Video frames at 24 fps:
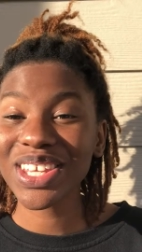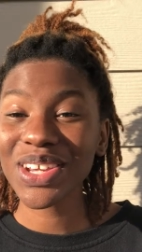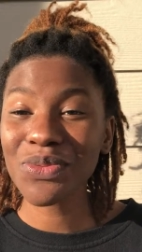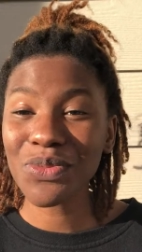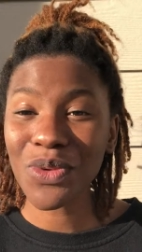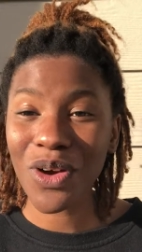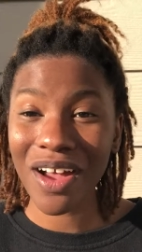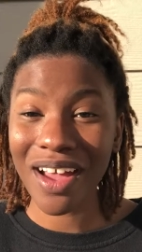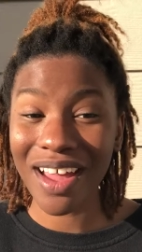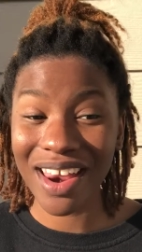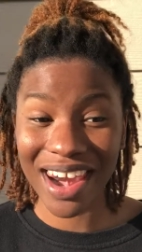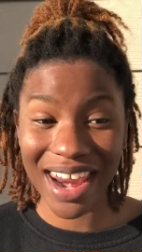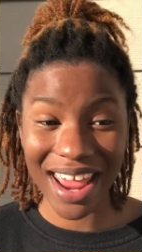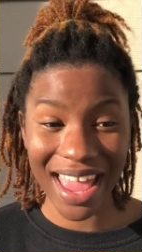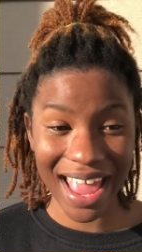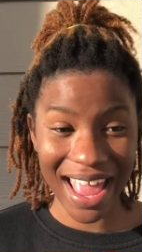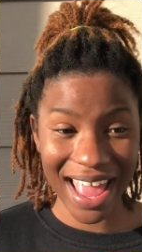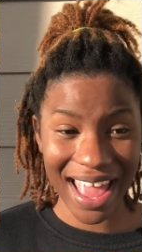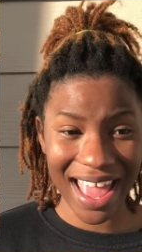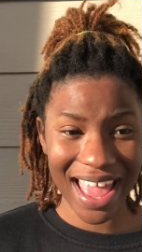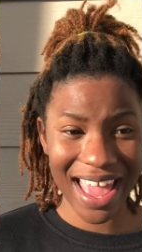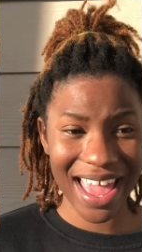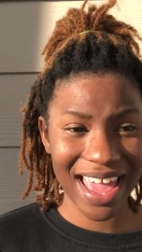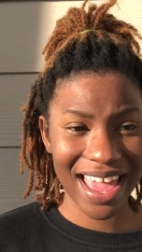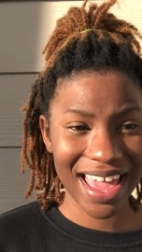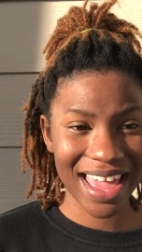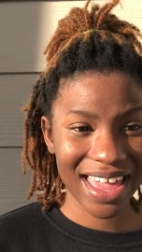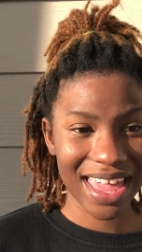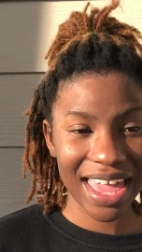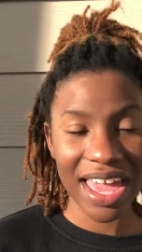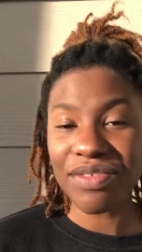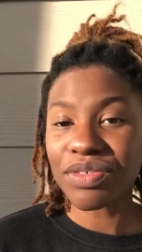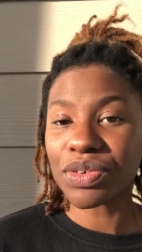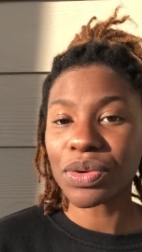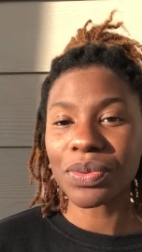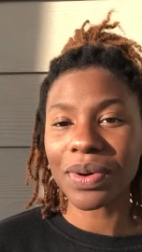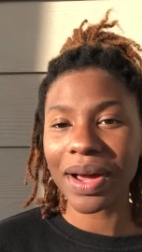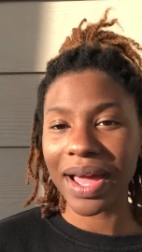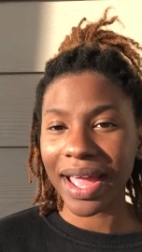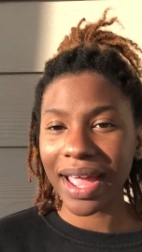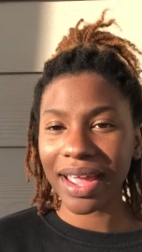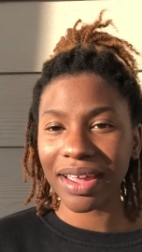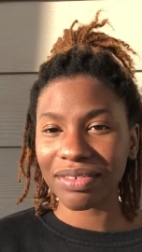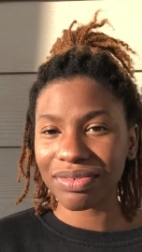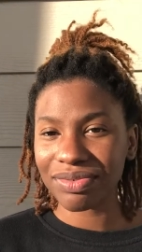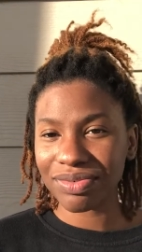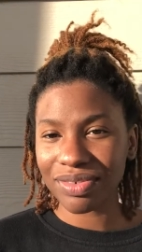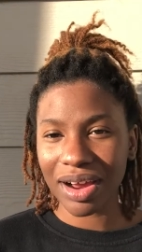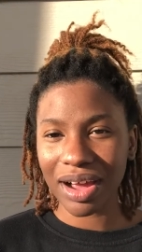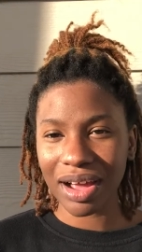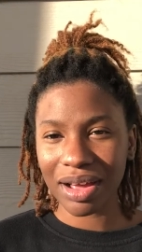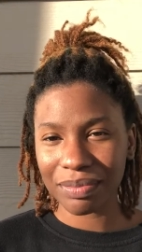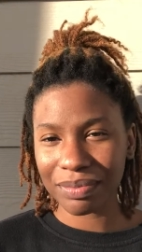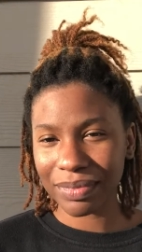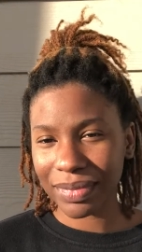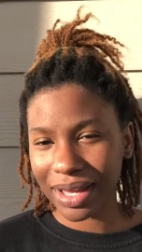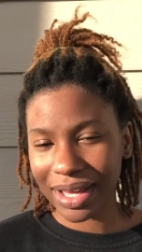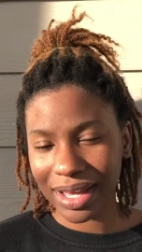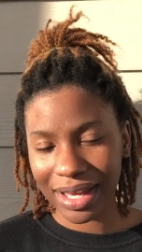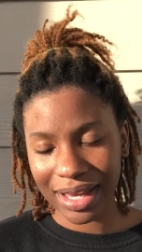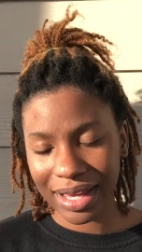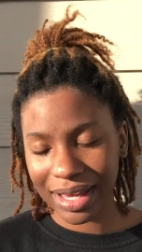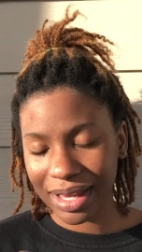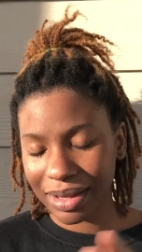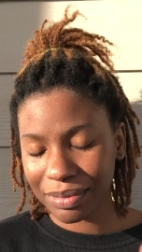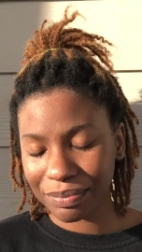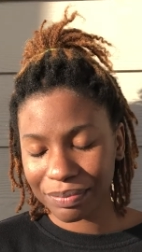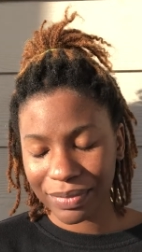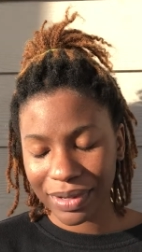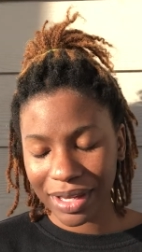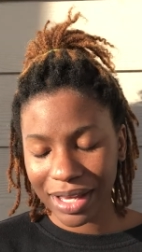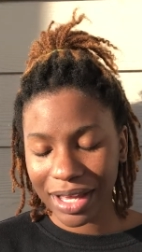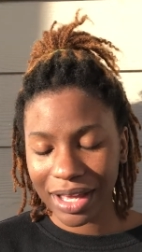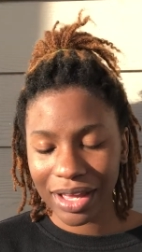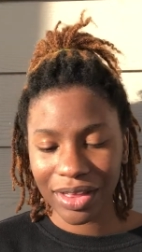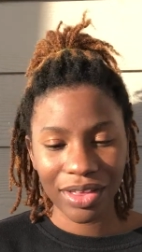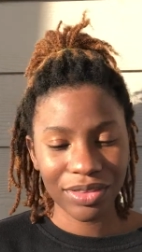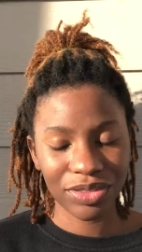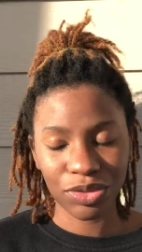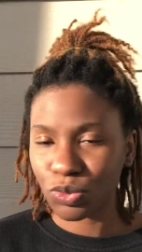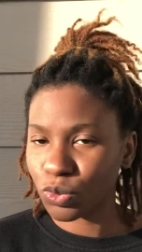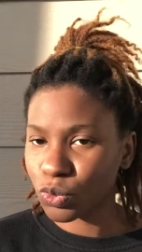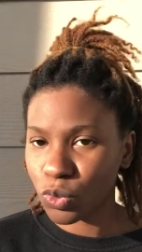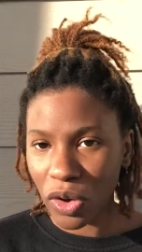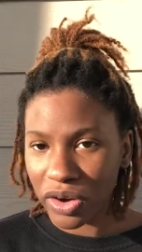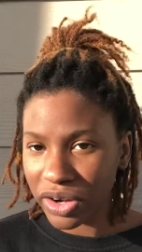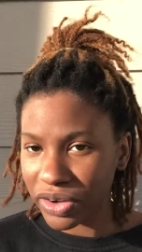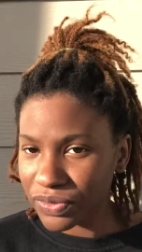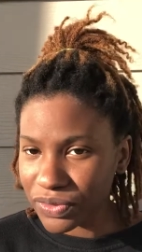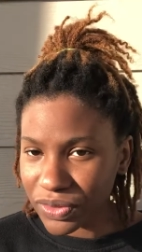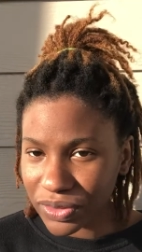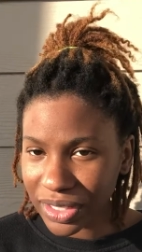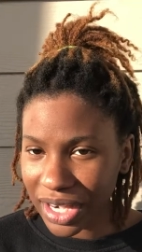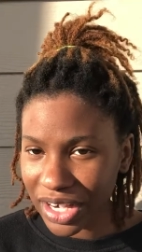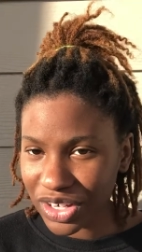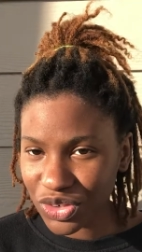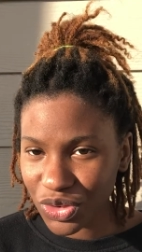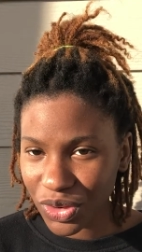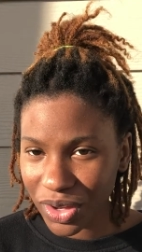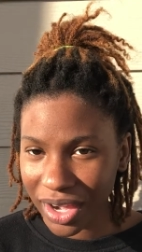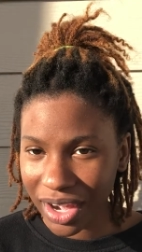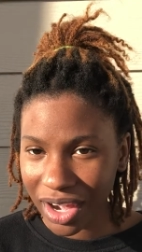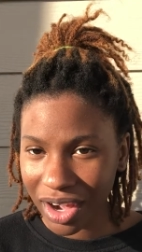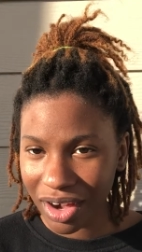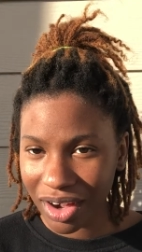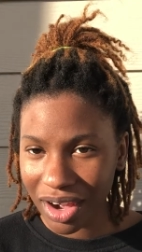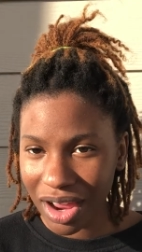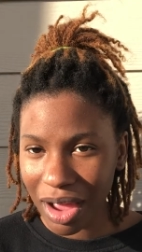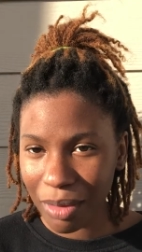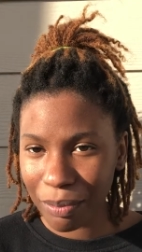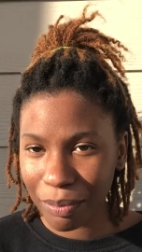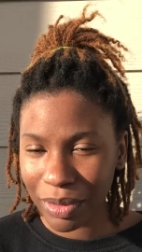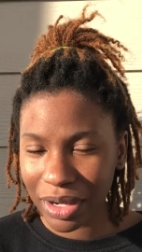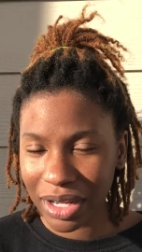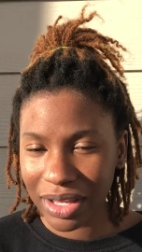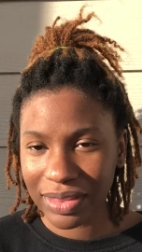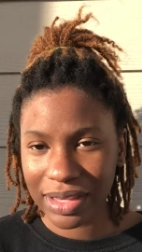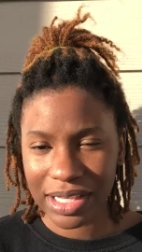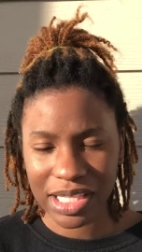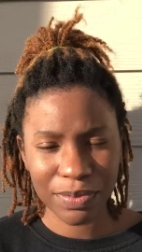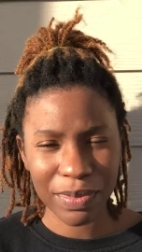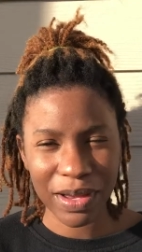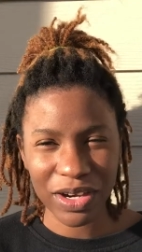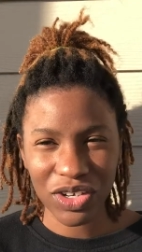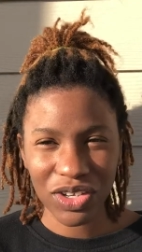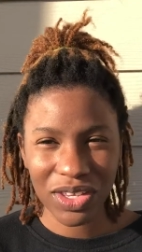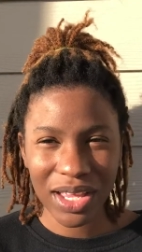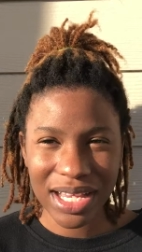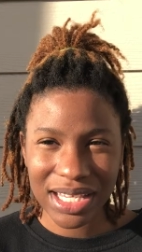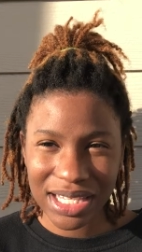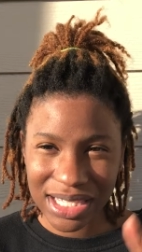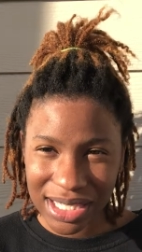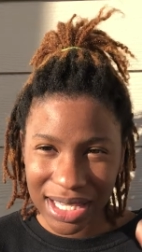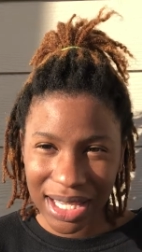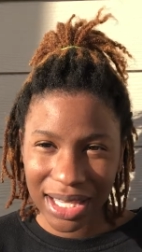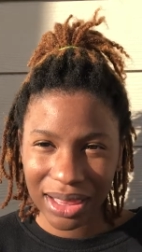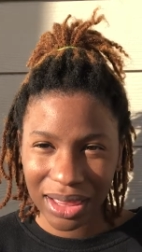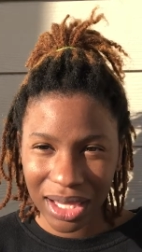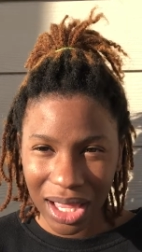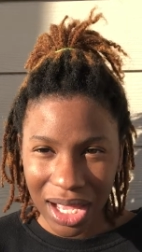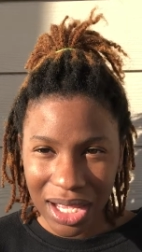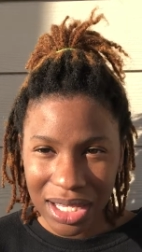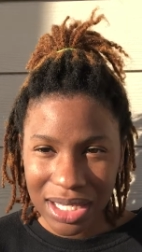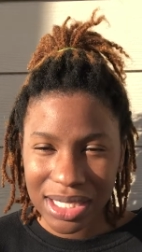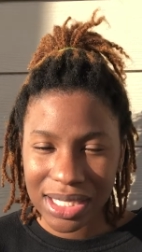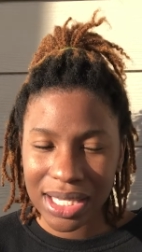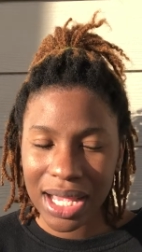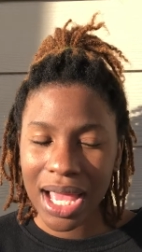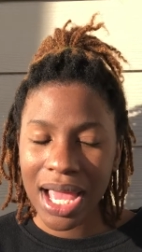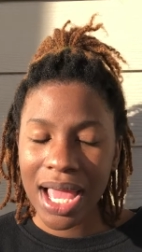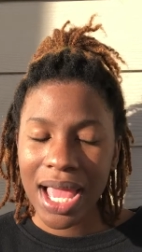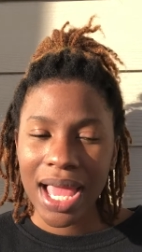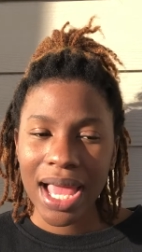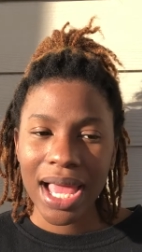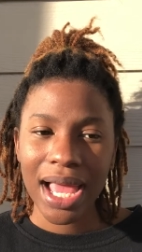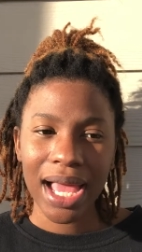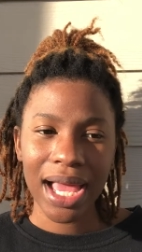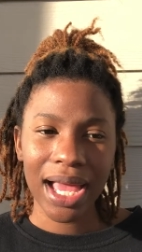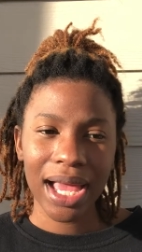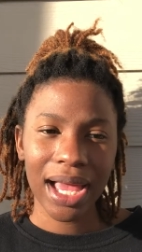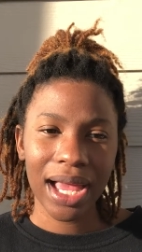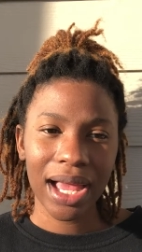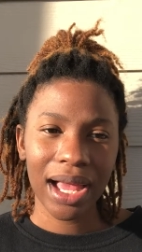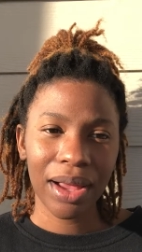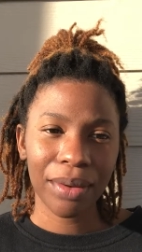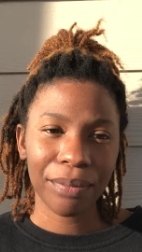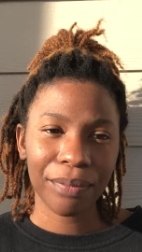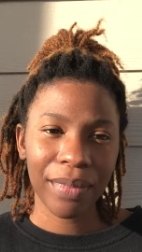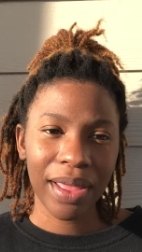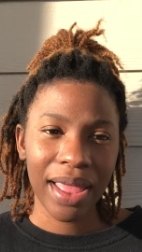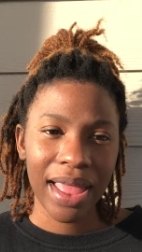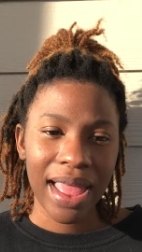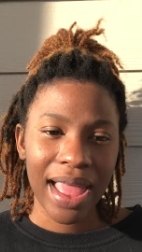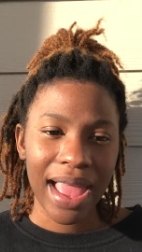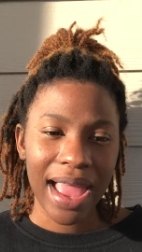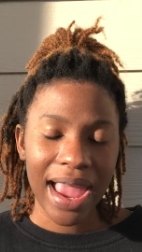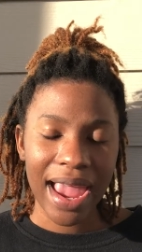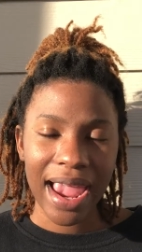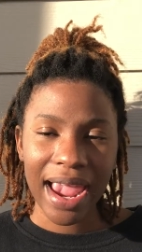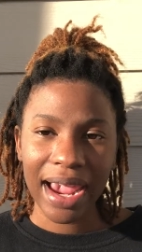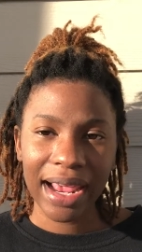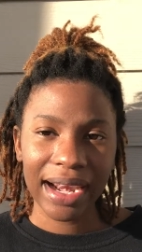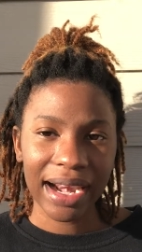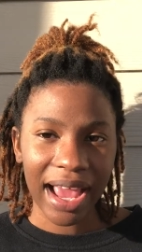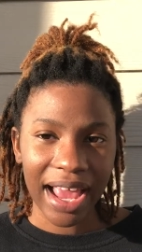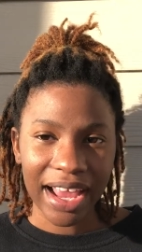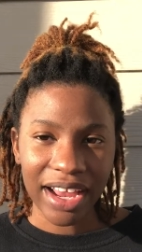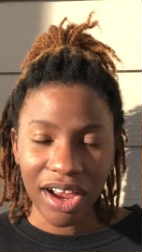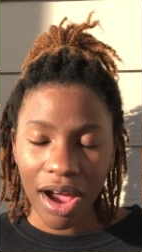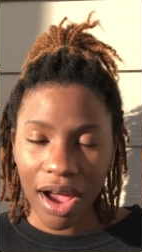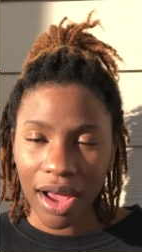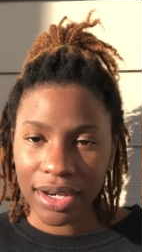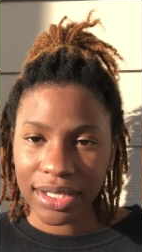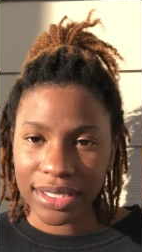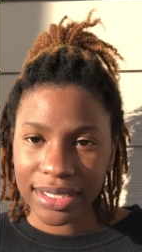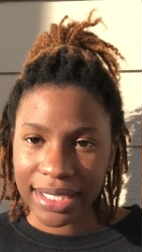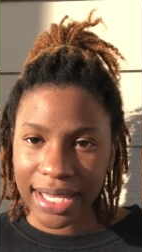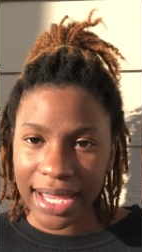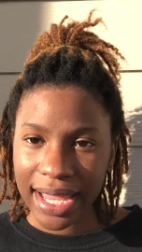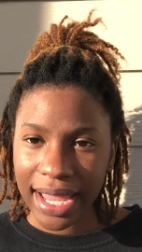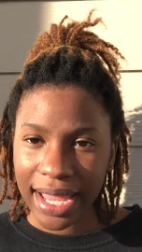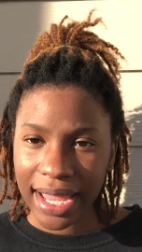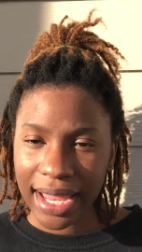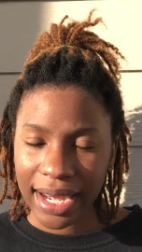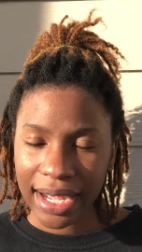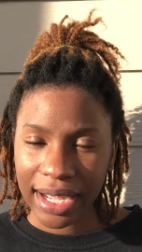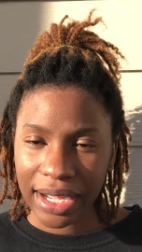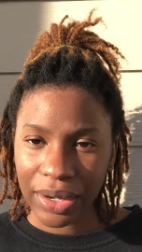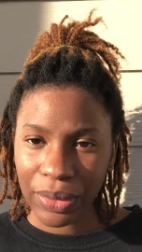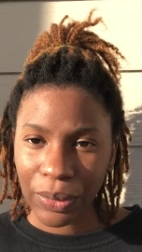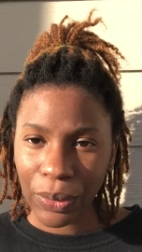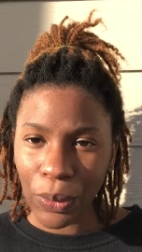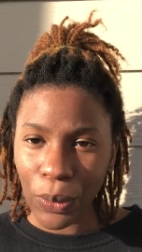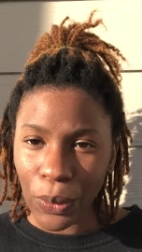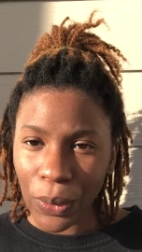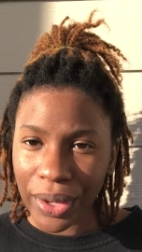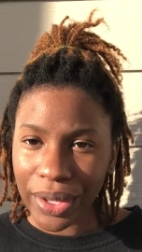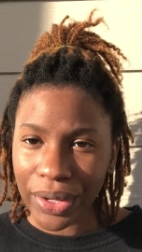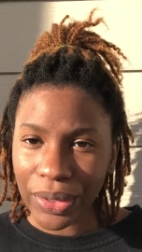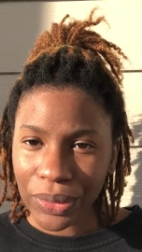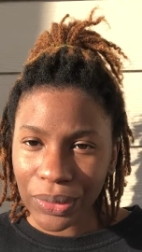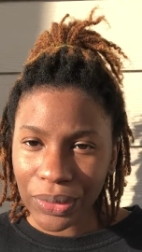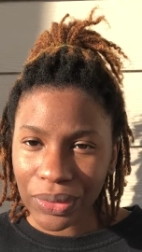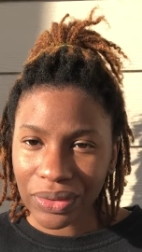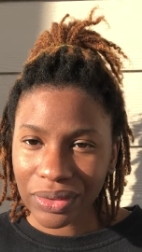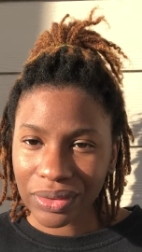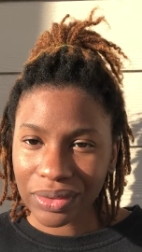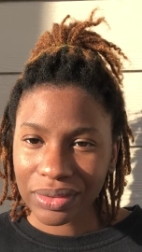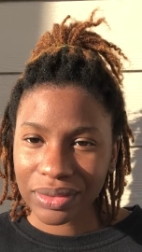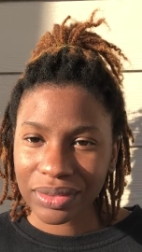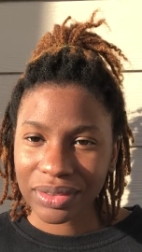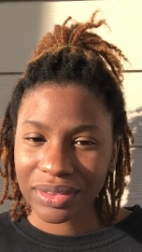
won a giveaway from a wonderful natural hair company that specializes in locks. And I got an oil